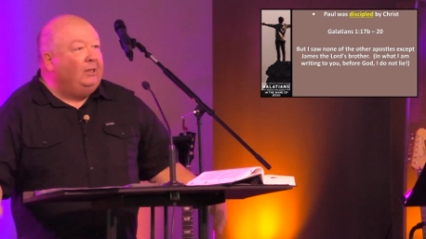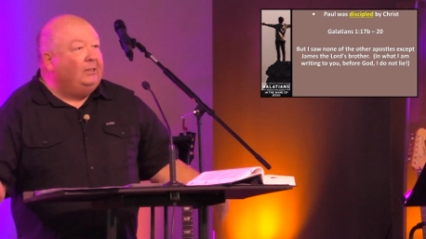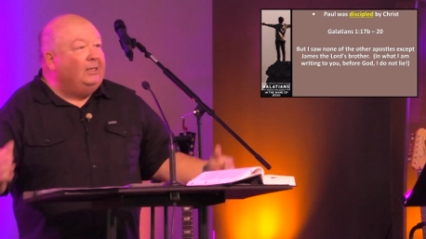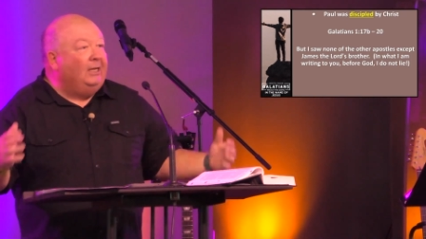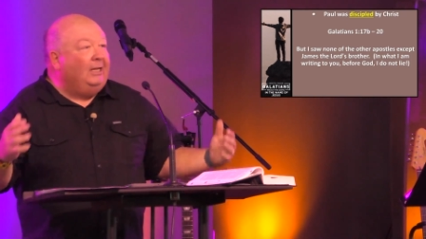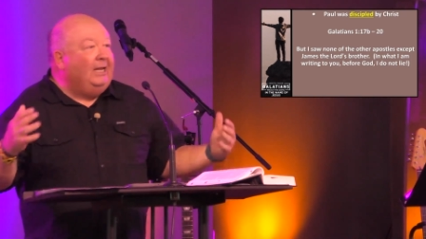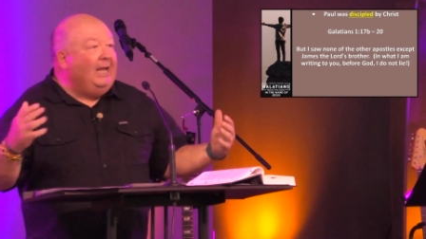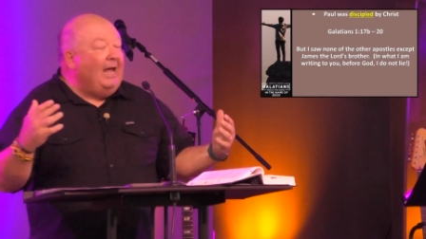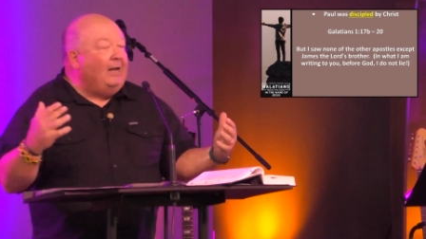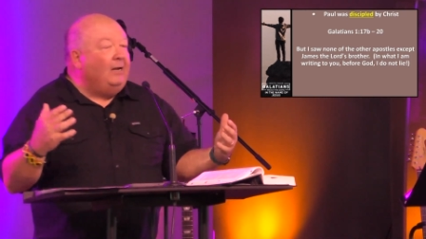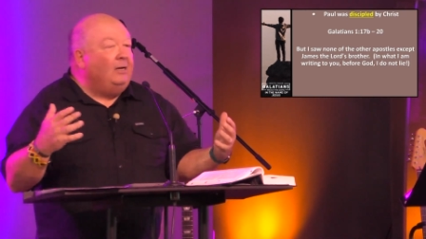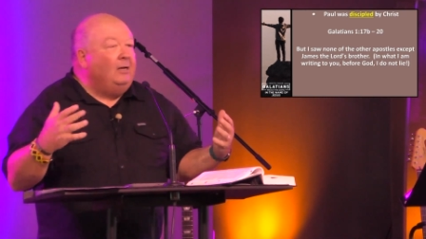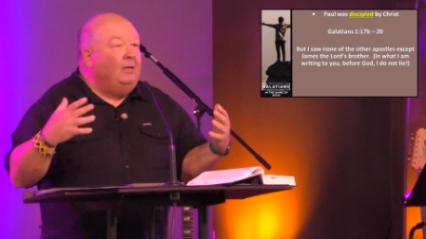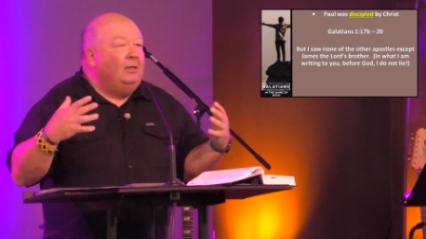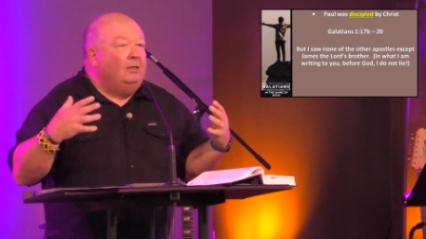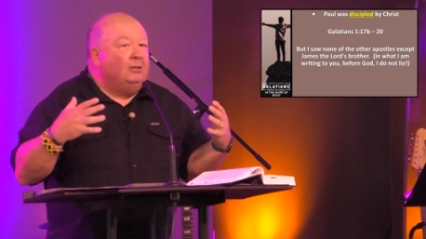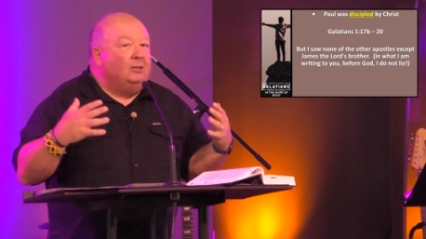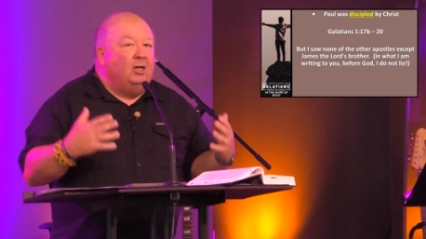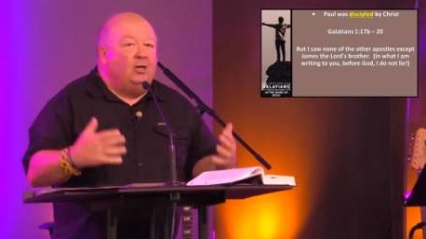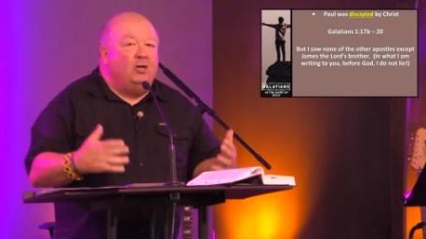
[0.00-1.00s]
to
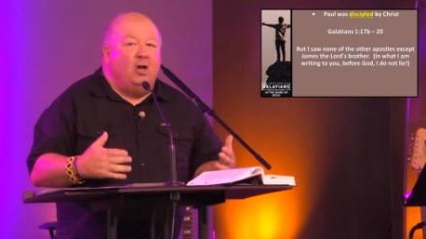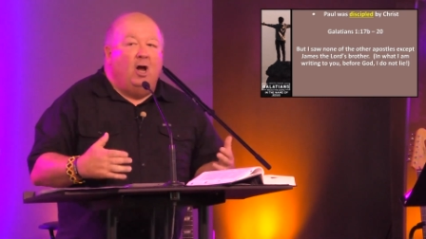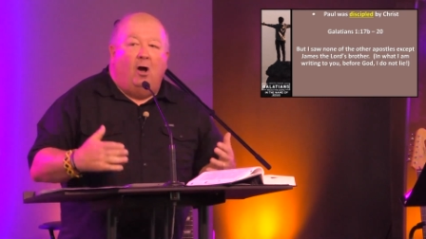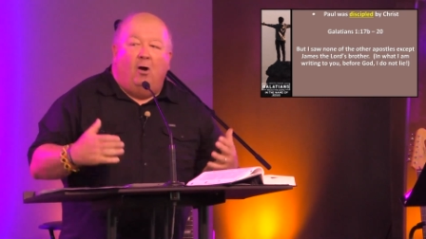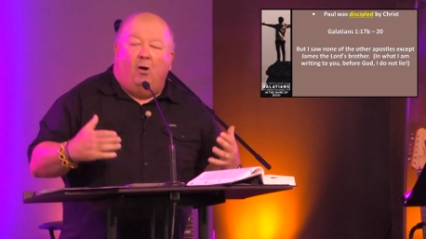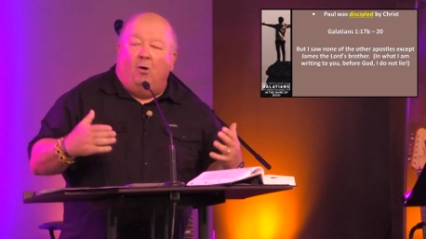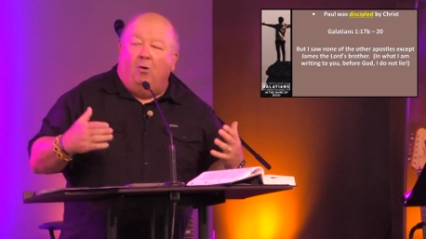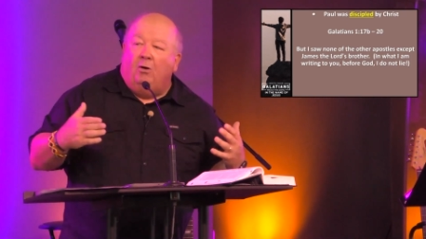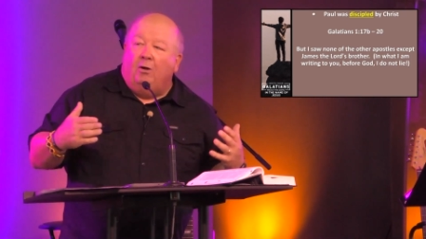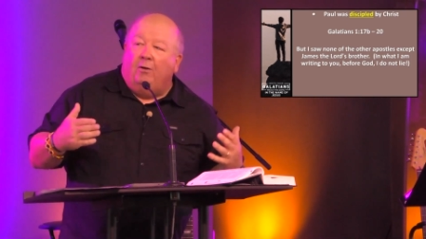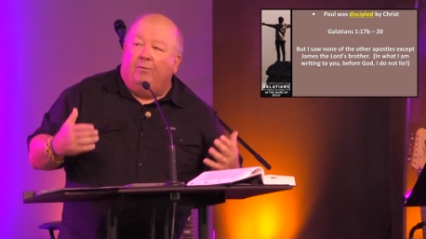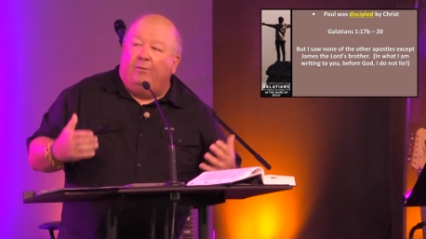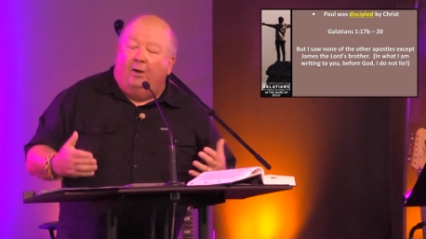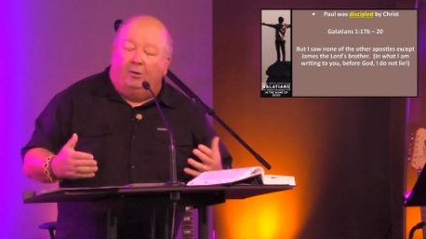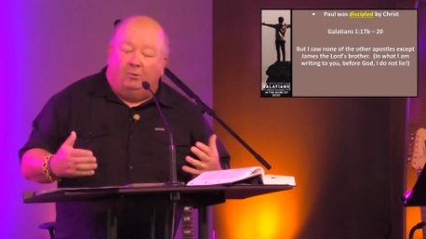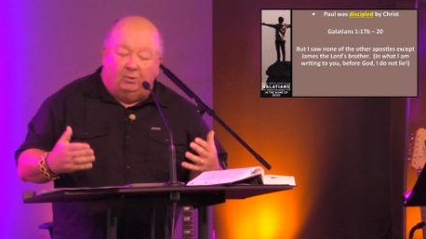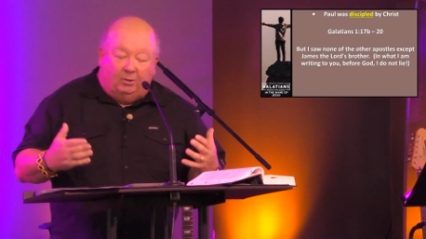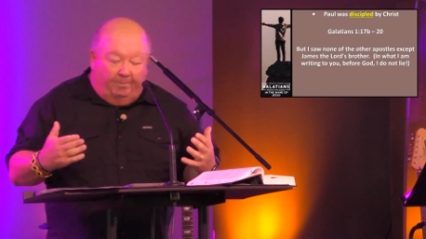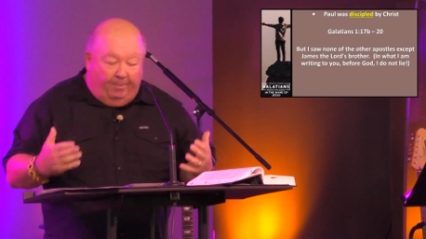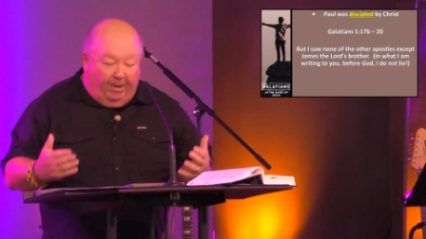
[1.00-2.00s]
get to know
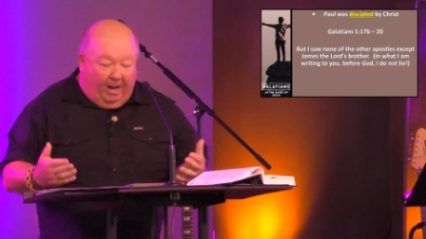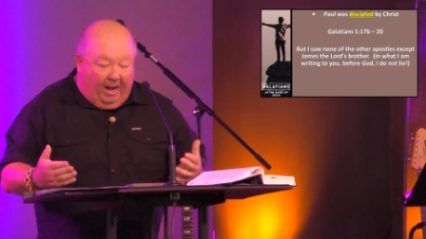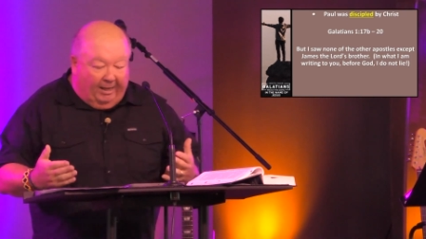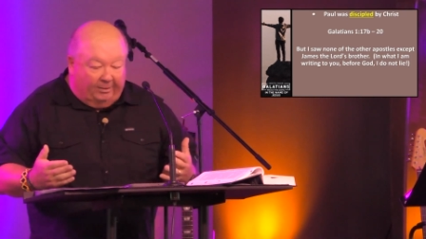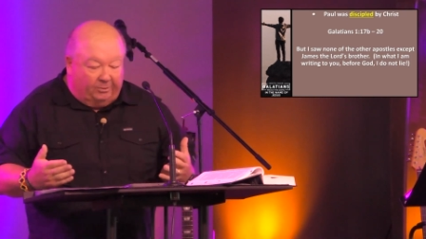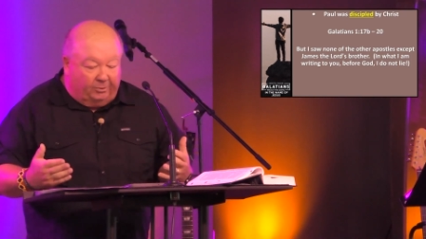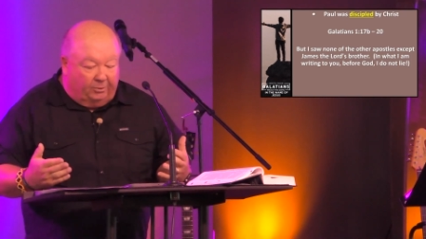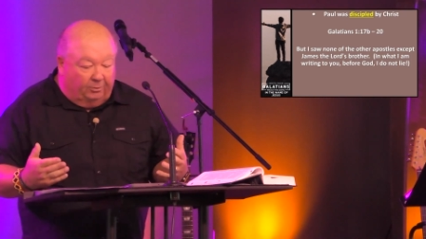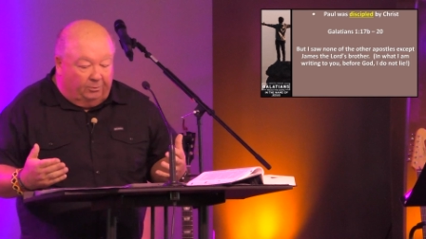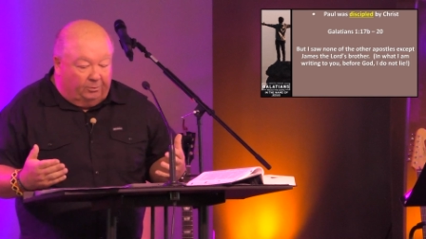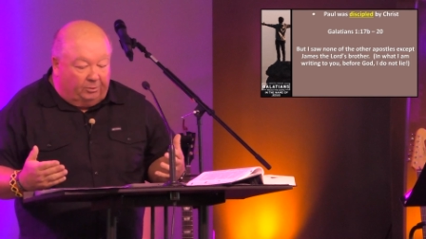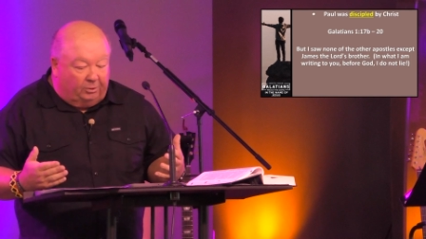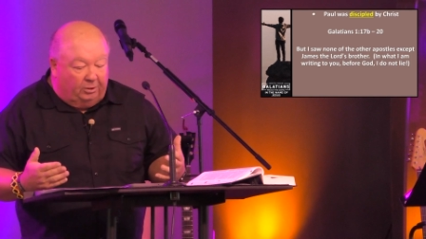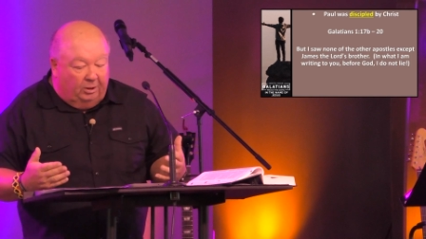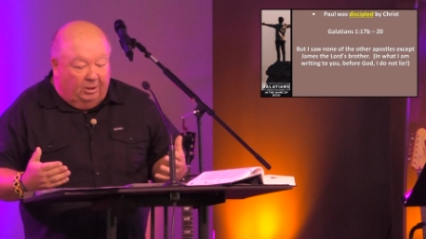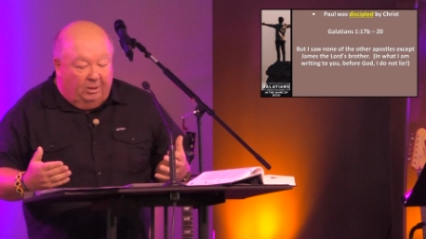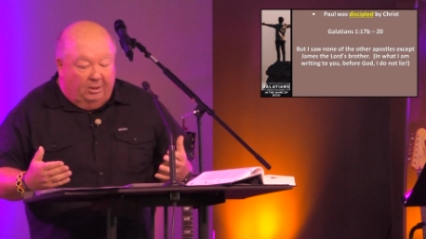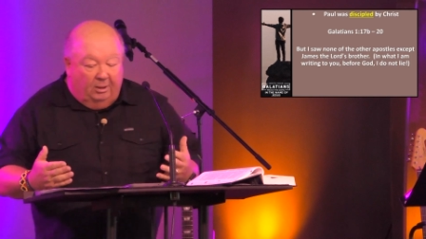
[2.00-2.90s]
those apostles,